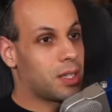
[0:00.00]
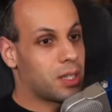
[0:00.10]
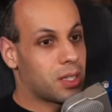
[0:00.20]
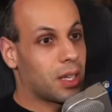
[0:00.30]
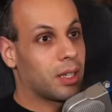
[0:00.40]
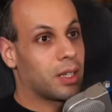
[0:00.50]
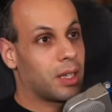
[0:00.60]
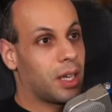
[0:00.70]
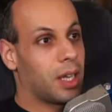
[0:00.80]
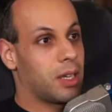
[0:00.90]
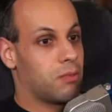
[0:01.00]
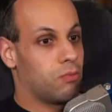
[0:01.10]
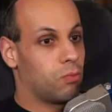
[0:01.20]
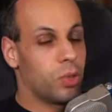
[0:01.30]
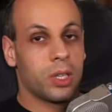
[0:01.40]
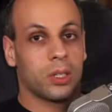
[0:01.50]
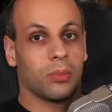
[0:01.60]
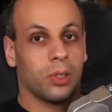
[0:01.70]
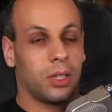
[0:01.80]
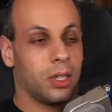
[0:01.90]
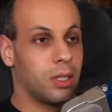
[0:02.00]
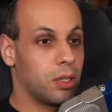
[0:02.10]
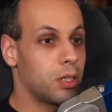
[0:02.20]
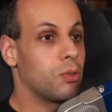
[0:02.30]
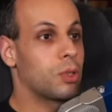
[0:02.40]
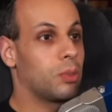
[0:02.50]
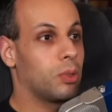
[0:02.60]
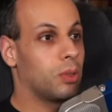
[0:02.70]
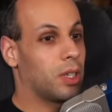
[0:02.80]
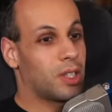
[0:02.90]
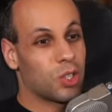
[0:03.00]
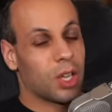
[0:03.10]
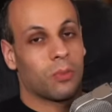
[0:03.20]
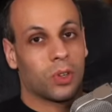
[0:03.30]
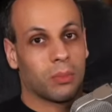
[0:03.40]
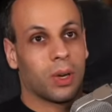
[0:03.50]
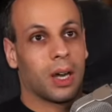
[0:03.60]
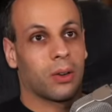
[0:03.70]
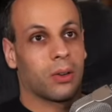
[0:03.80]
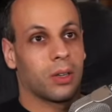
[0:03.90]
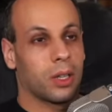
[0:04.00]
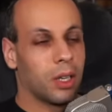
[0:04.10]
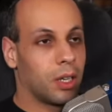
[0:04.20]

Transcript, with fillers: is selling a reasonably usable and somewhat modern